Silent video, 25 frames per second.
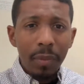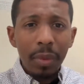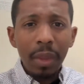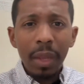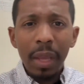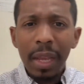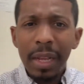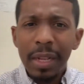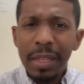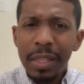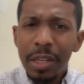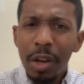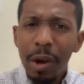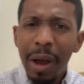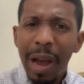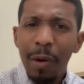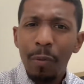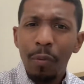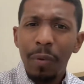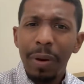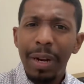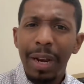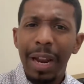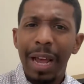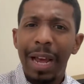And so I
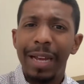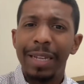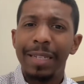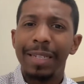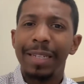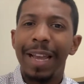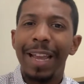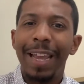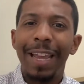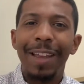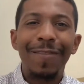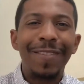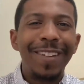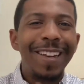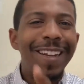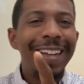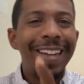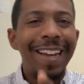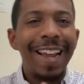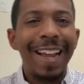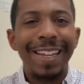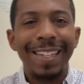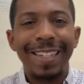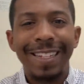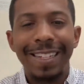realized that even in
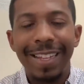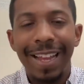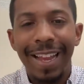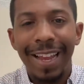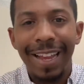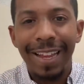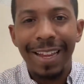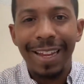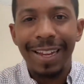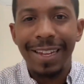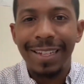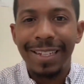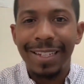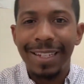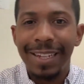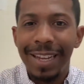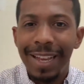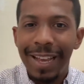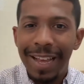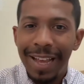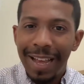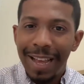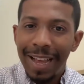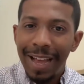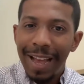that stage,
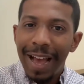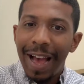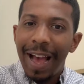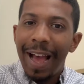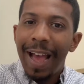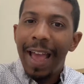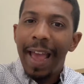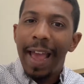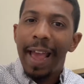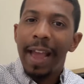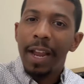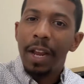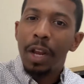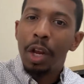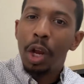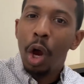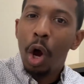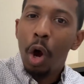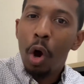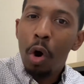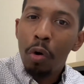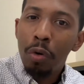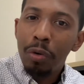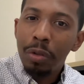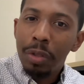I had
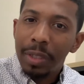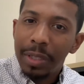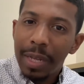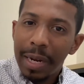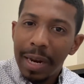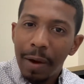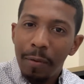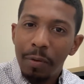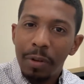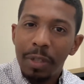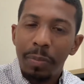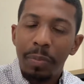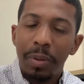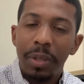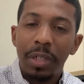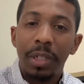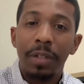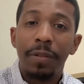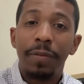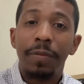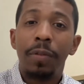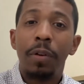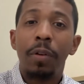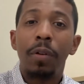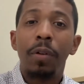goals that I was
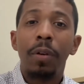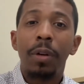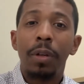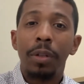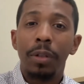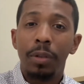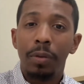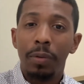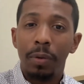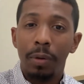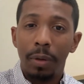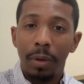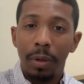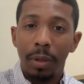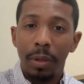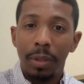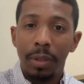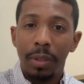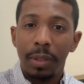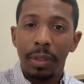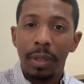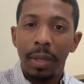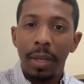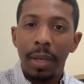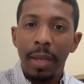pushing forward
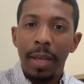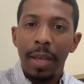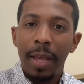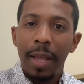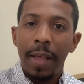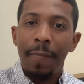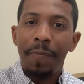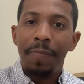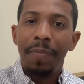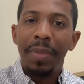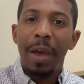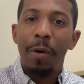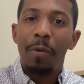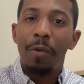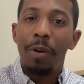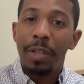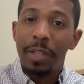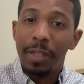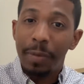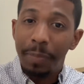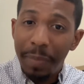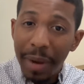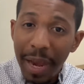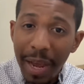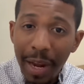towards that
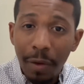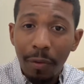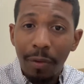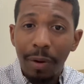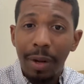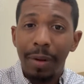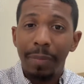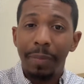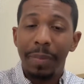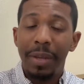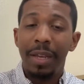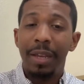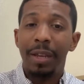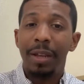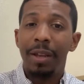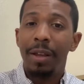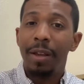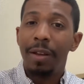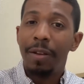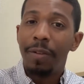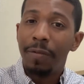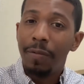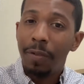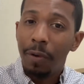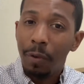was bettering me
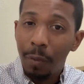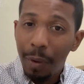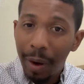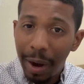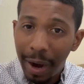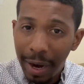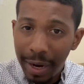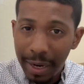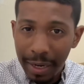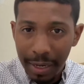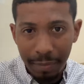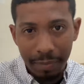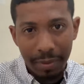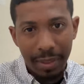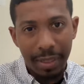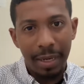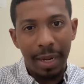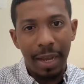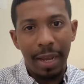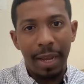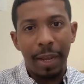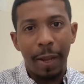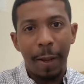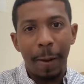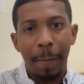for where I am
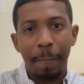today.